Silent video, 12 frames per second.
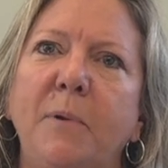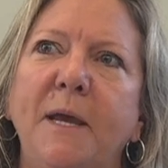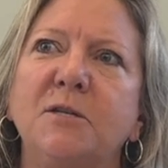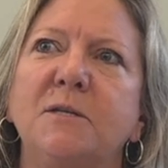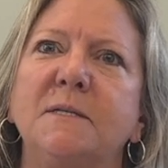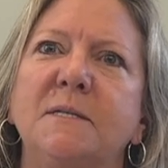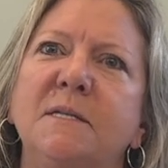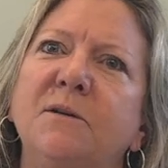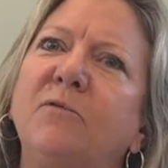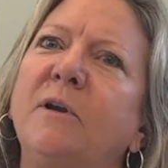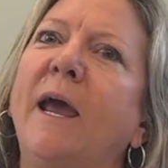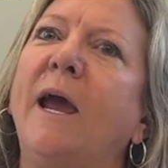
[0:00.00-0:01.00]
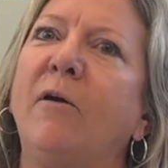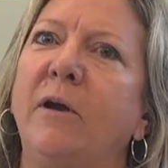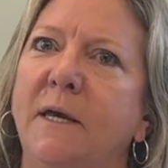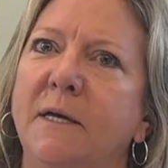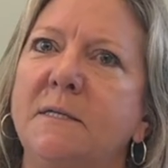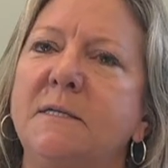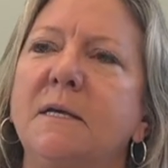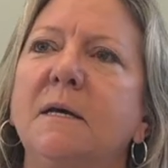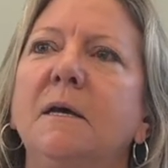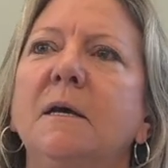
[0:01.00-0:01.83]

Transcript: patients in different areas.